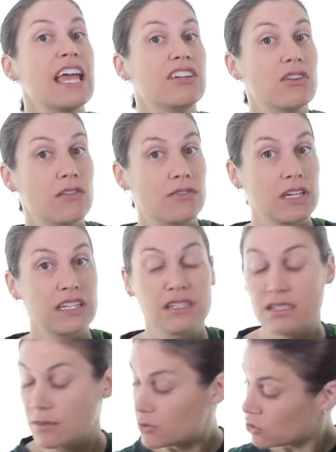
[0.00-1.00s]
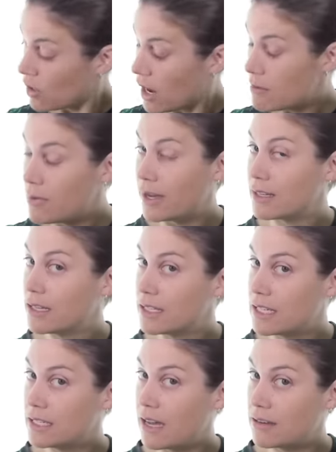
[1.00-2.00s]
And don't forget to subscribe by
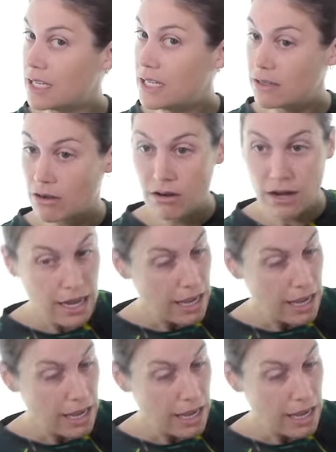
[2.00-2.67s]
clicking down here.